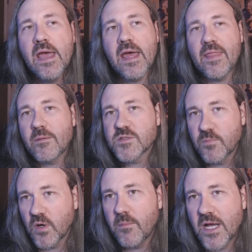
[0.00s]
and that was
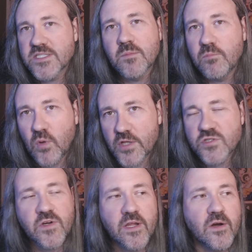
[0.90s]
Muramasa Blood
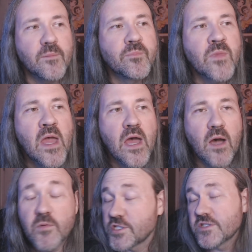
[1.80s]
Drinker,
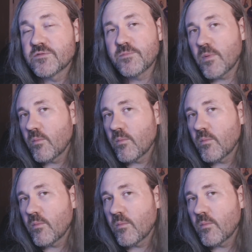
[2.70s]
uh, which is,